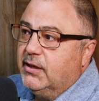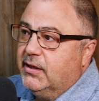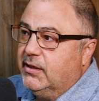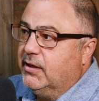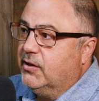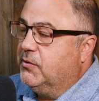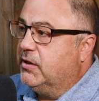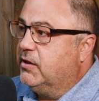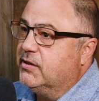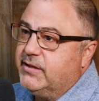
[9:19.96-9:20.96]
you know, and
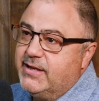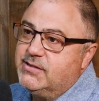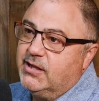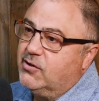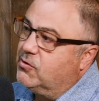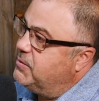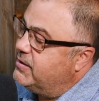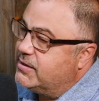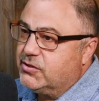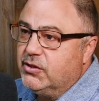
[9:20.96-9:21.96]
you're not tasting and going, man,
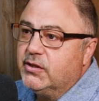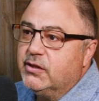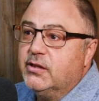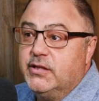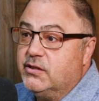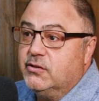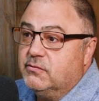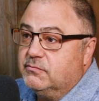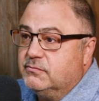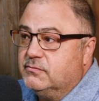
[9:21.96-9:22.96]
that's good, then you're
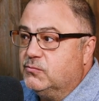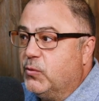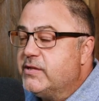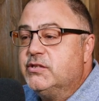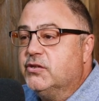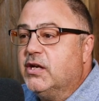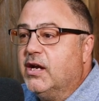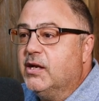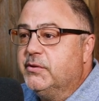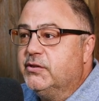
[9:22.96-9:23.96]
wasting your
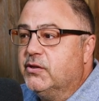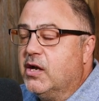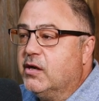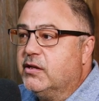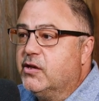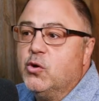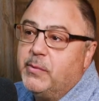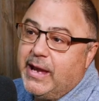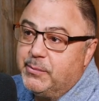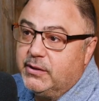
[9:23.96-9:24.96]
time and you're not going to go home
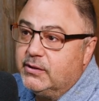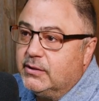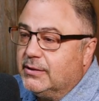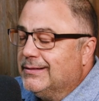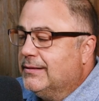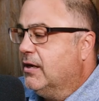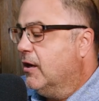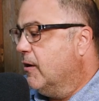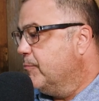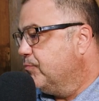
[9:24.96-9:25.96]
happy.
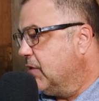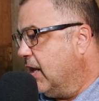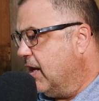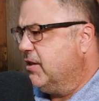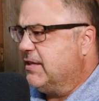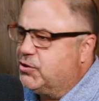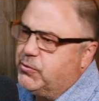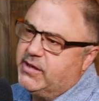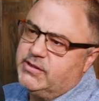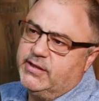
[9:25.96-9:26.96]
Um, and I think that
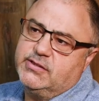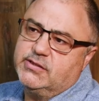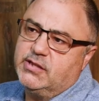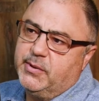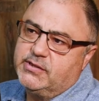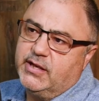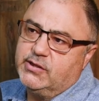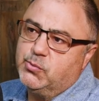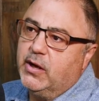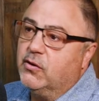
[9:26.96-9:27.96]
translates to some extent
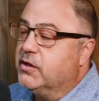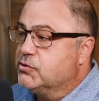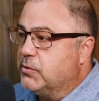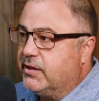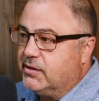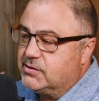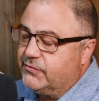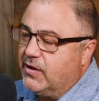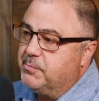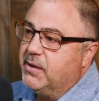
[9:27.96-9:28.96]
as well. Because right, because if
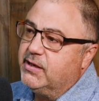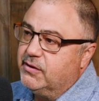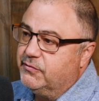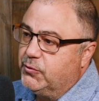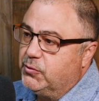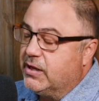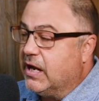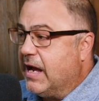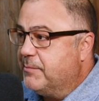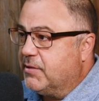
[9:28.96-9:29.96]
I'm making food that
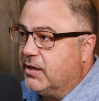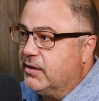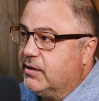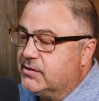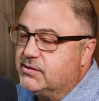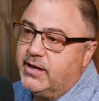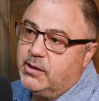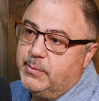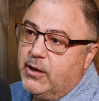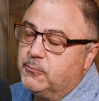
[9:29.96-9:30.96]
I'm not excited
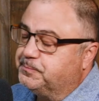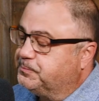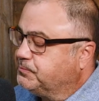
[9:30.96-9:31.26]
about,